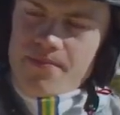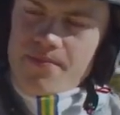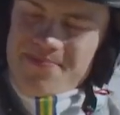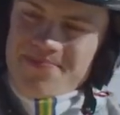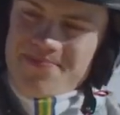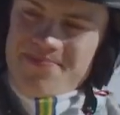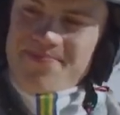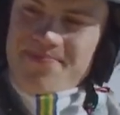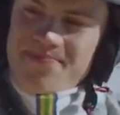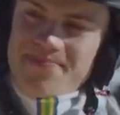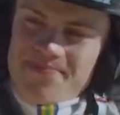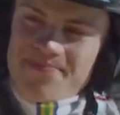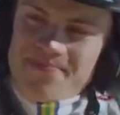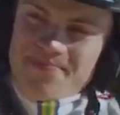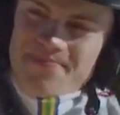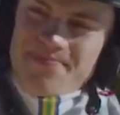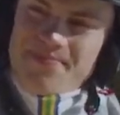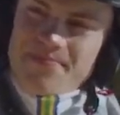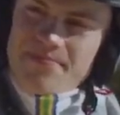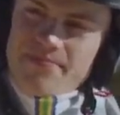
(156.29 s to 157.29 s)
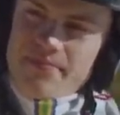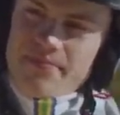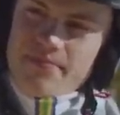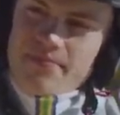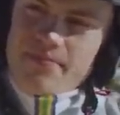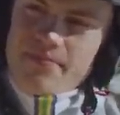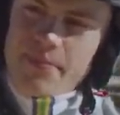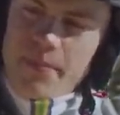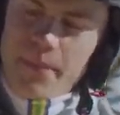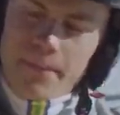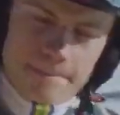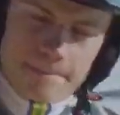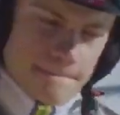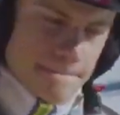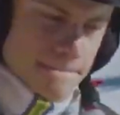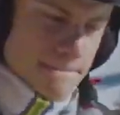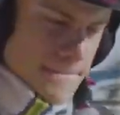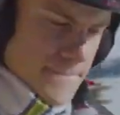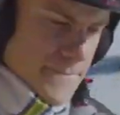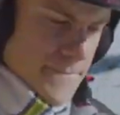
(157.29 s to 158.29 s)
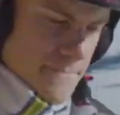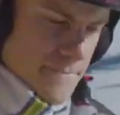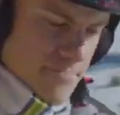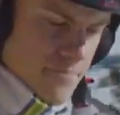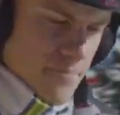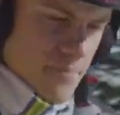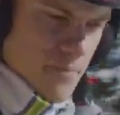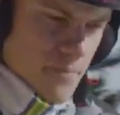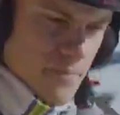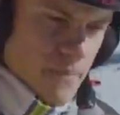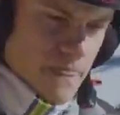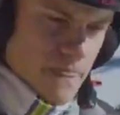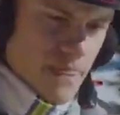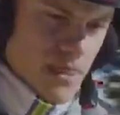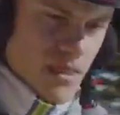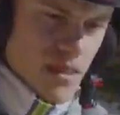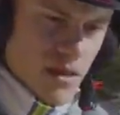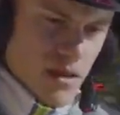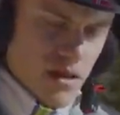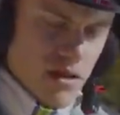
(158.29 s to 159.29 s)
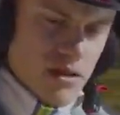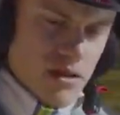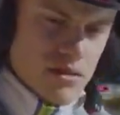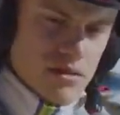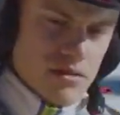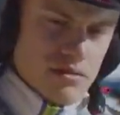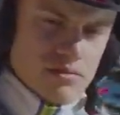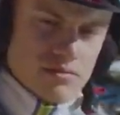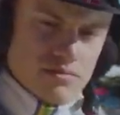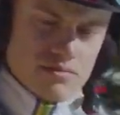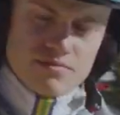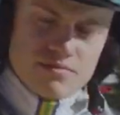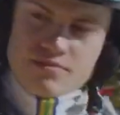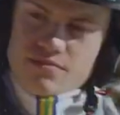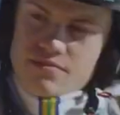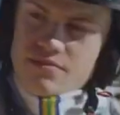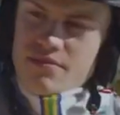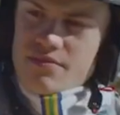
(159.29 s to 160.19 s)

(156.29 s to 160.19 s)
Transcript: on the slopes and competing and doing well and being open, I think